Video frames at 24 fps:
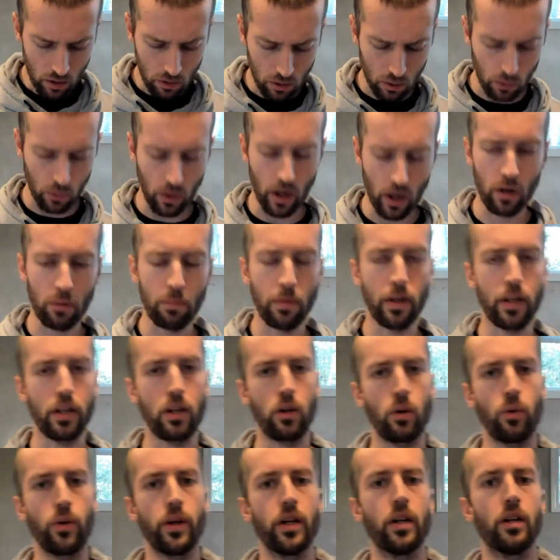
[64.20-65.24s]
Throughout my
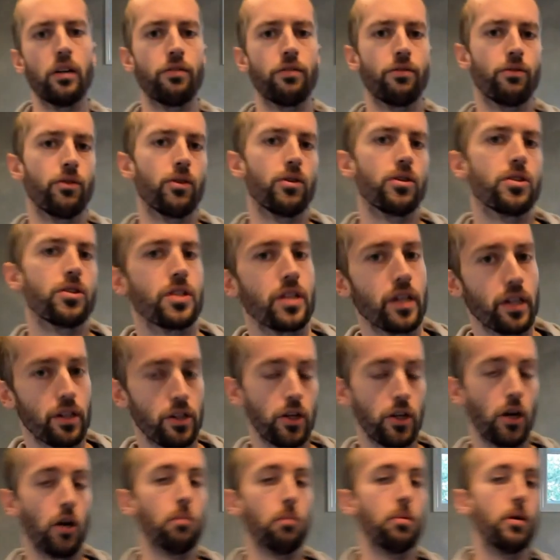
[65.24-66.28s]
career, first at
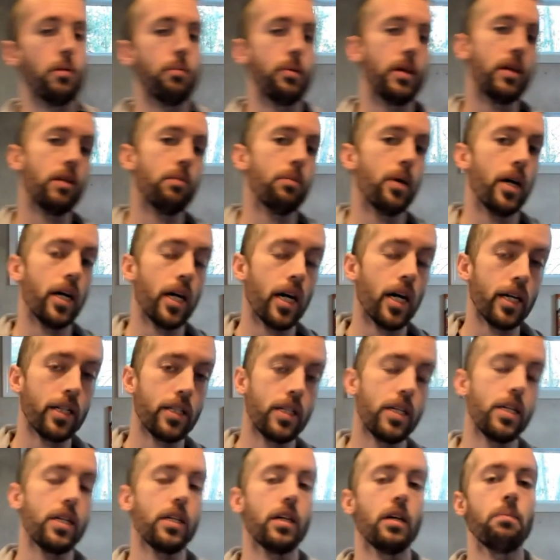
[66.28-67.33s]
Doberman, my
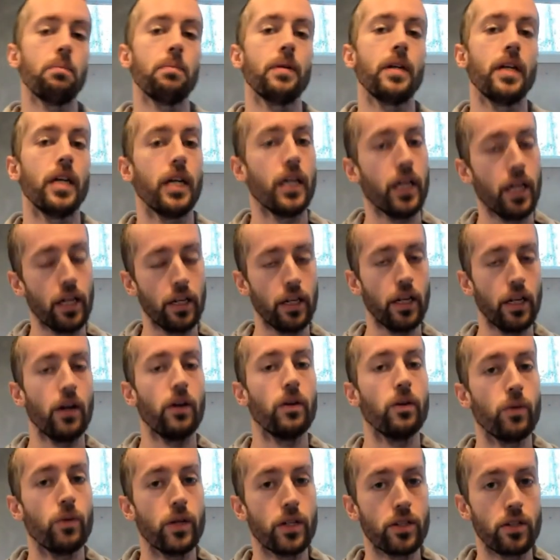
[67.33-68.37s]
IT company, and
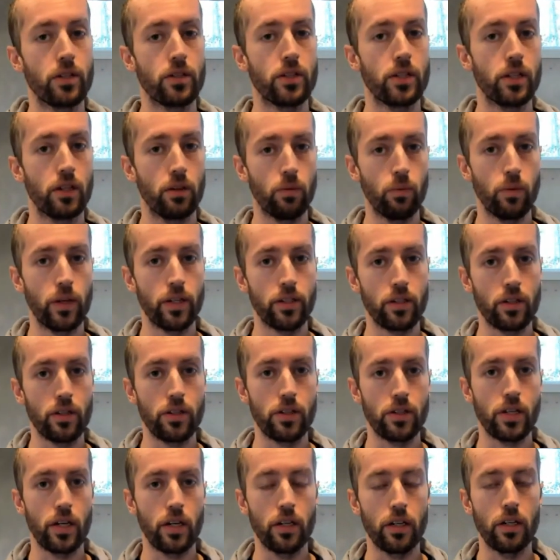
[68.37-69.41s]
now at Richardson
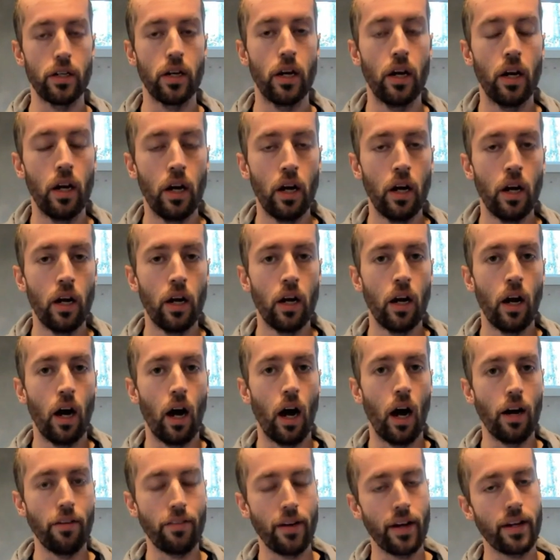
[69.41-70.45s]
Richardson,
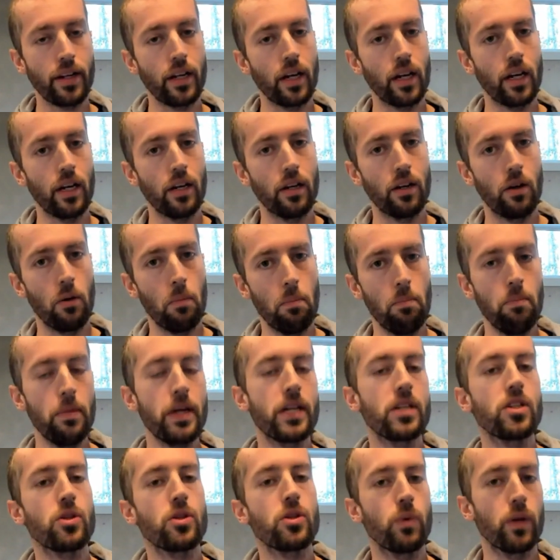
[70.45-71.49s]
I've had a
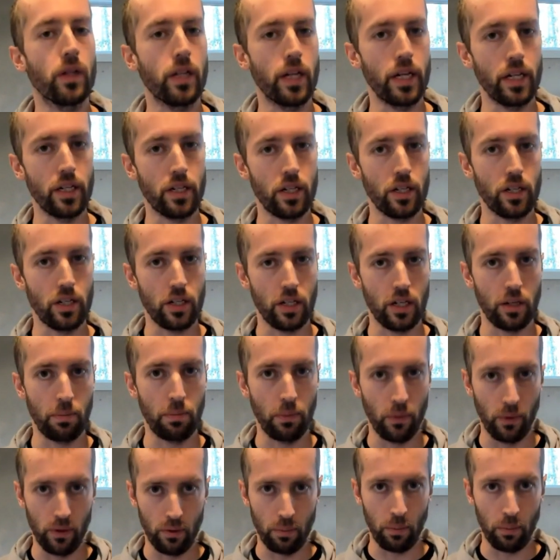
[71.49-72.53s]
mixed relationship
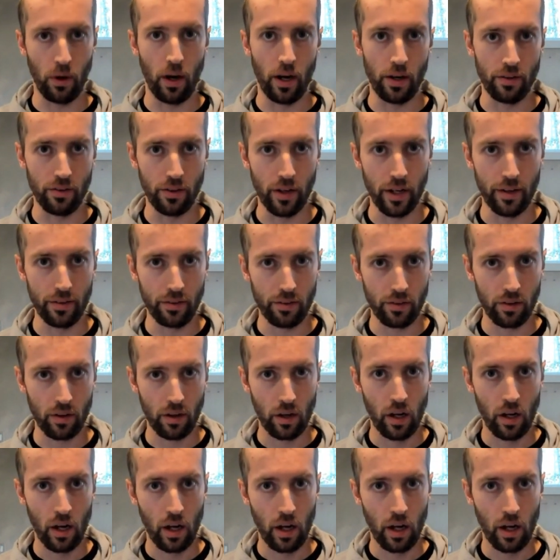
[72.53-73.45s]
with process.